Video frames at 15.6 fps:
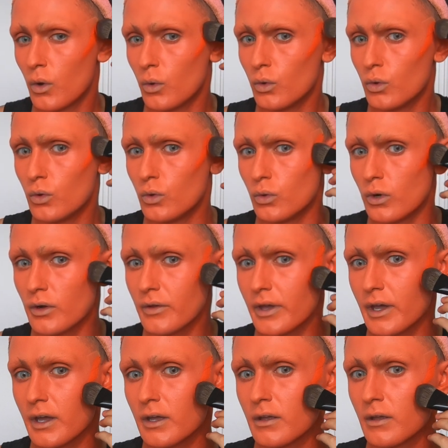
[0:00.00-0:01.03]
Ooh,
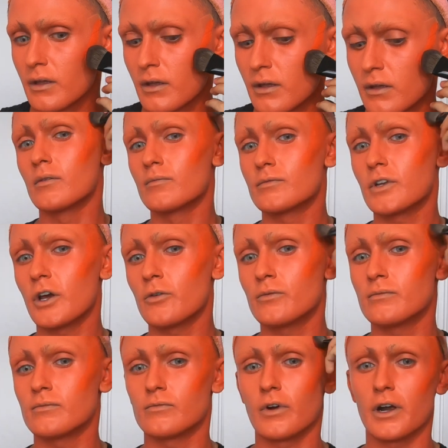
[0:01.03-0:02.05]
okay. No,
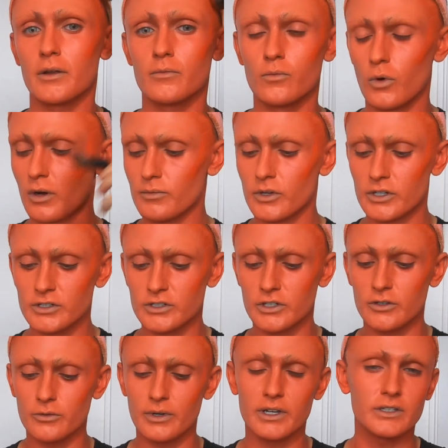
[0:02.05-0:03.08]
right, what I'm gonna
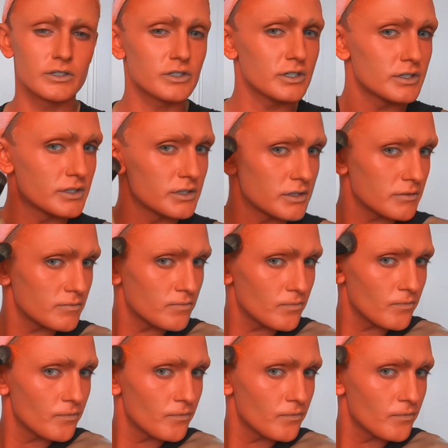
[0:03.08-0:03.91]
do is just